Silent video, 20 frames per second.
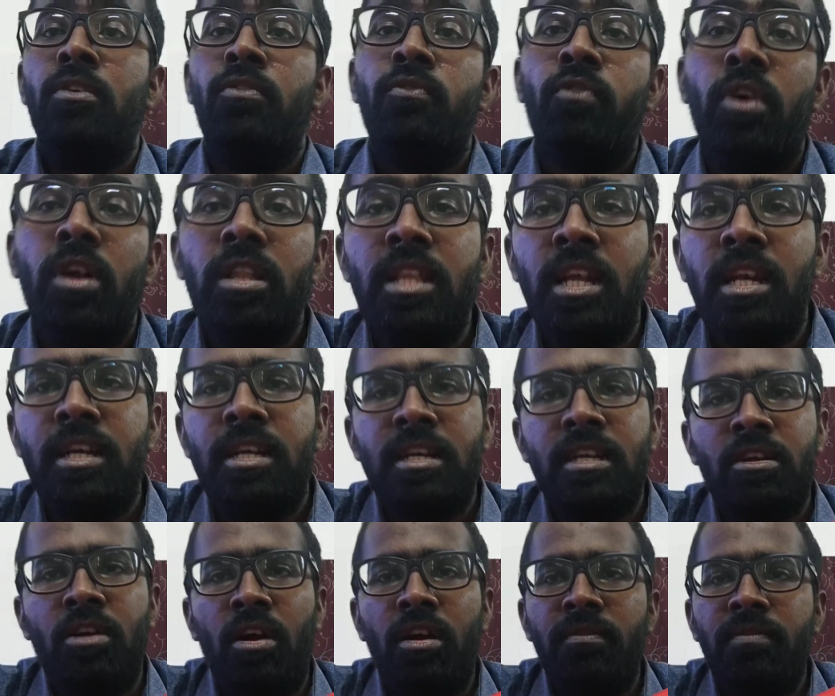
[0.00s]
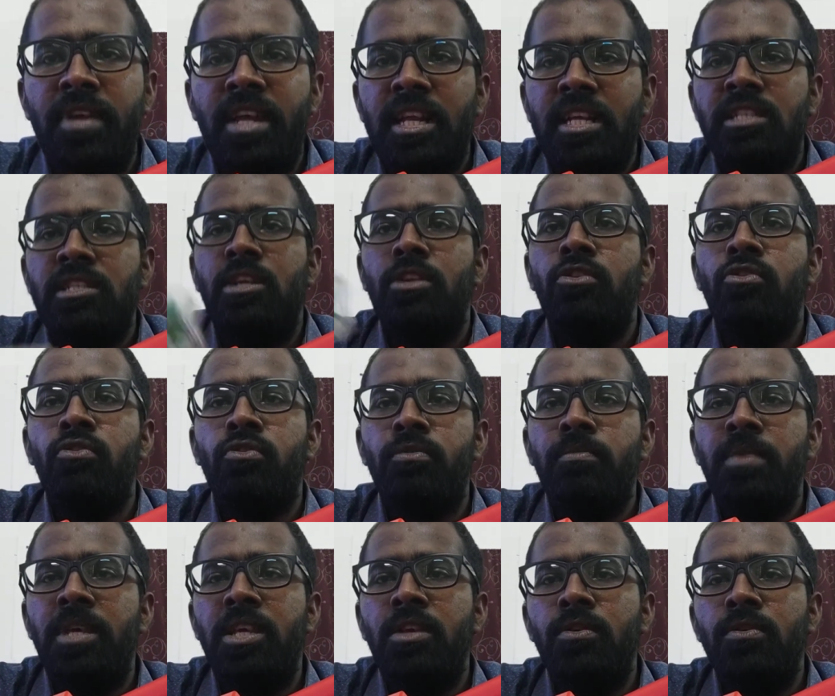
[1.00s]
for that configuration, you
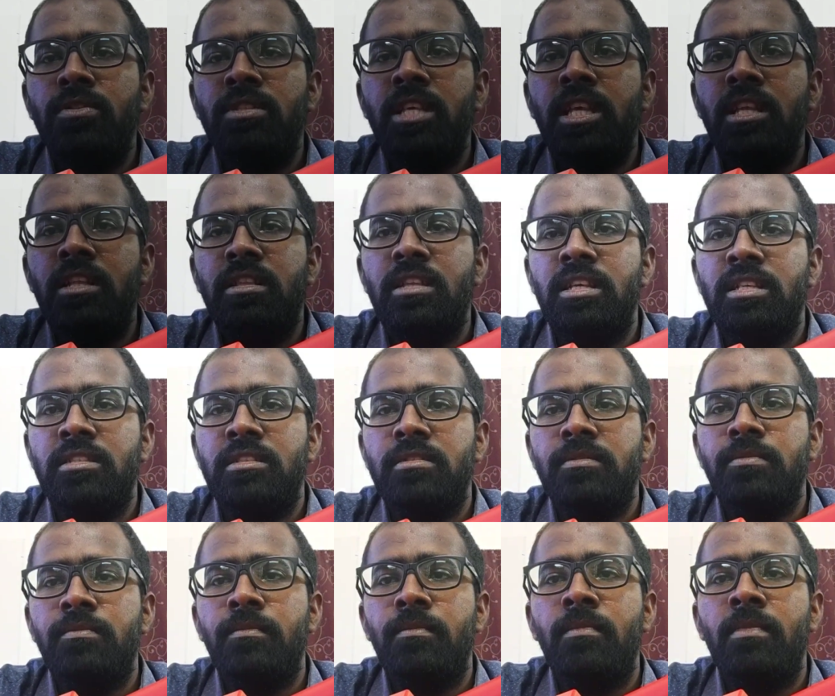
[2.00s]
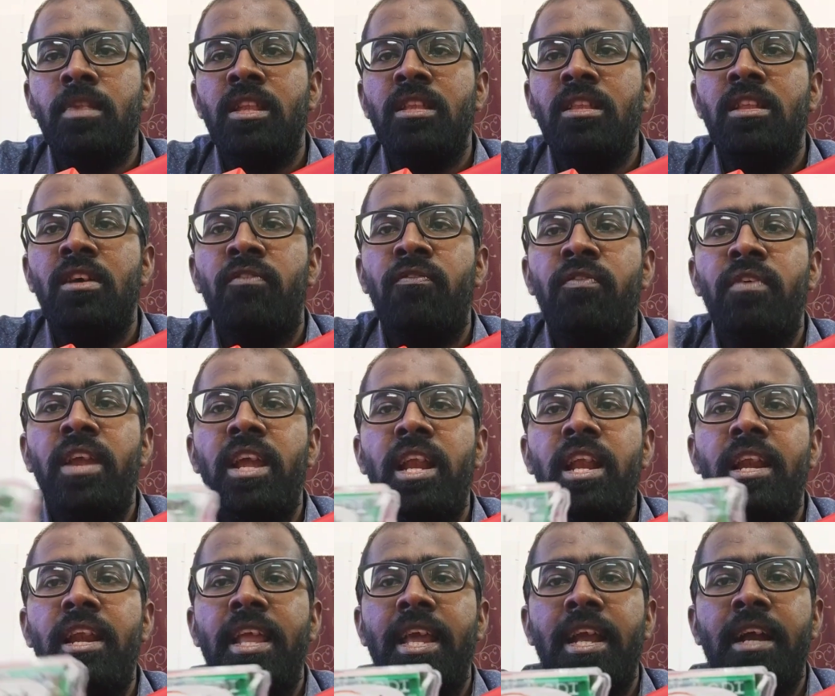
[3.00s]
would be using the
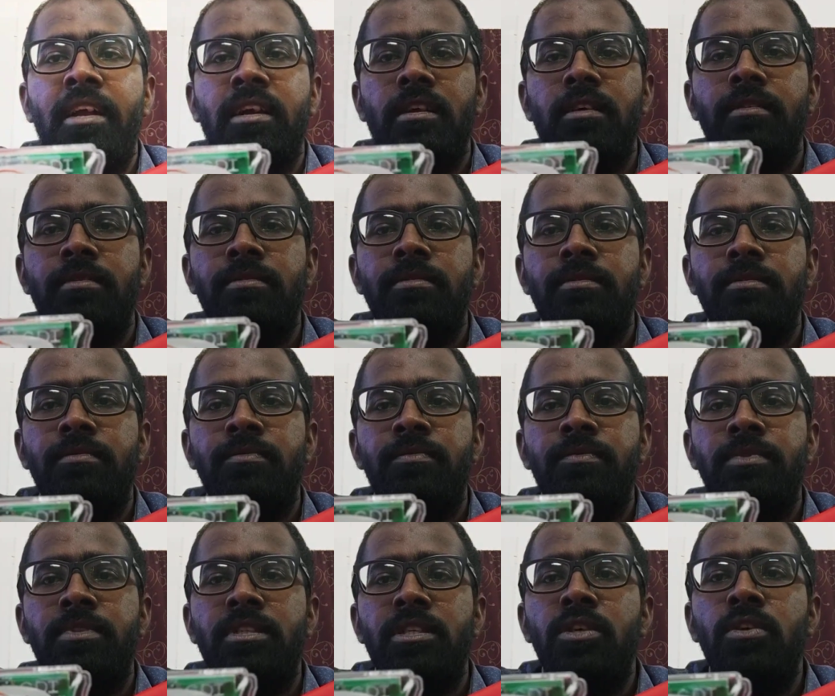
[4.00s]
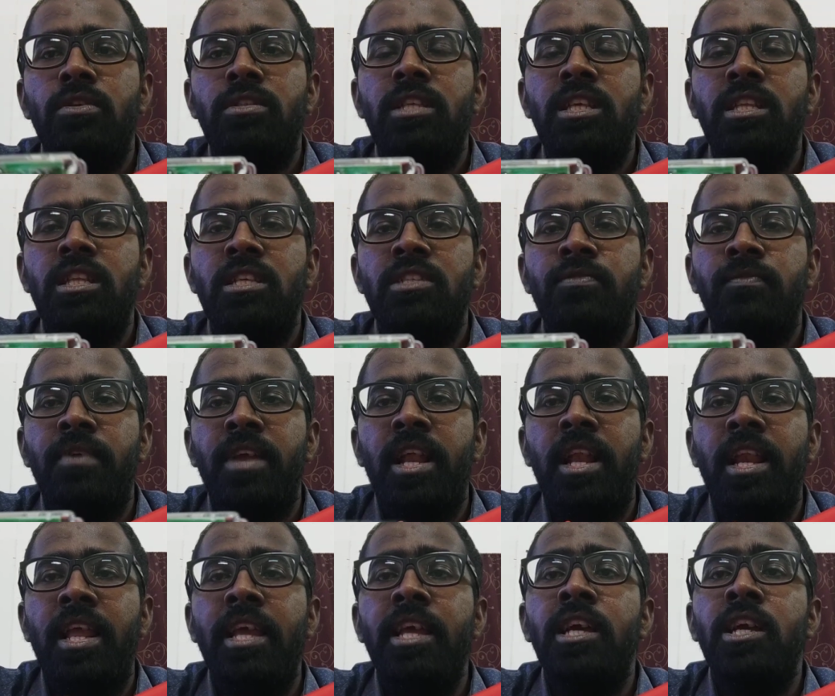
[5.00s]
field link. Using this
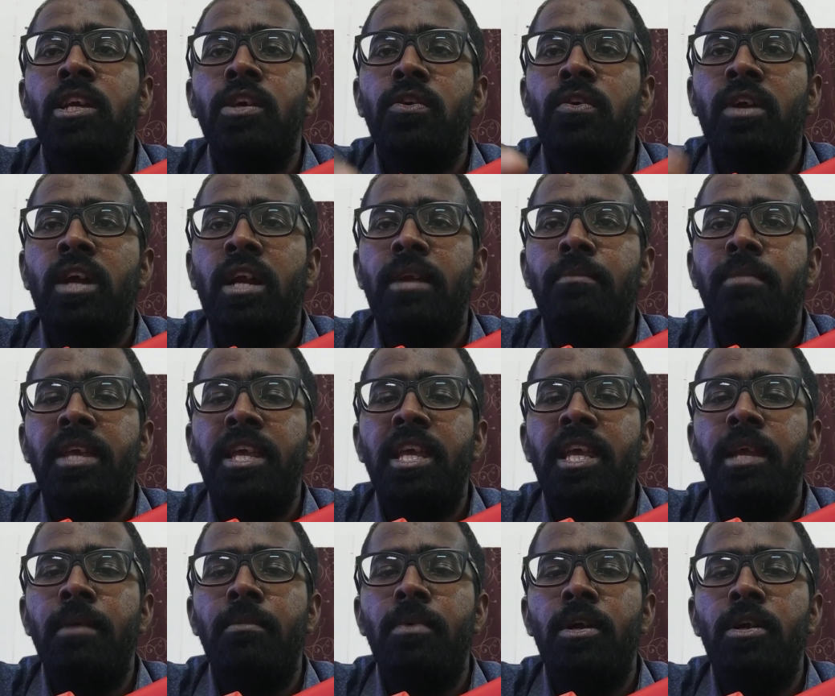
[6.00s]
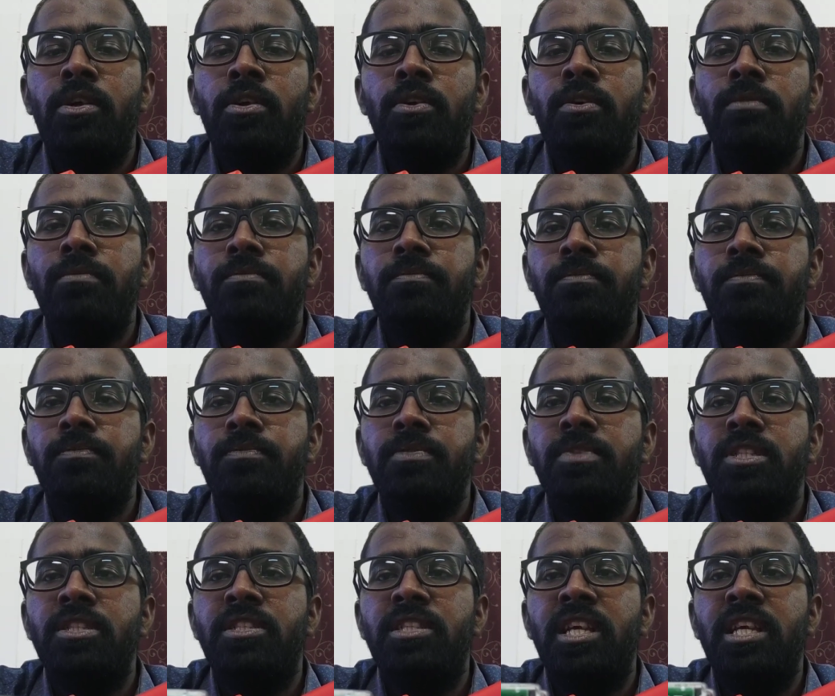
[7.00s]
field link, you can be able to
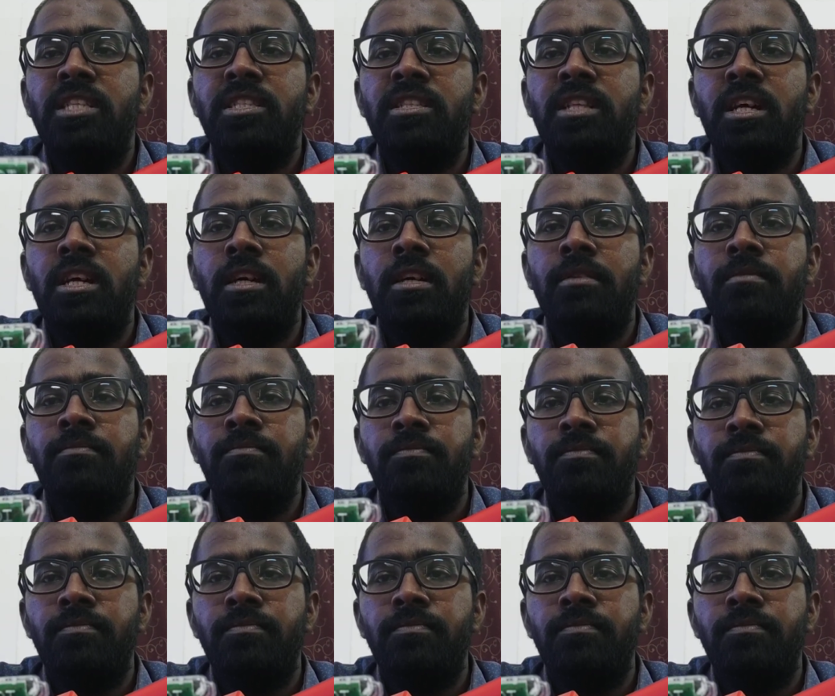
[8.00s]
change the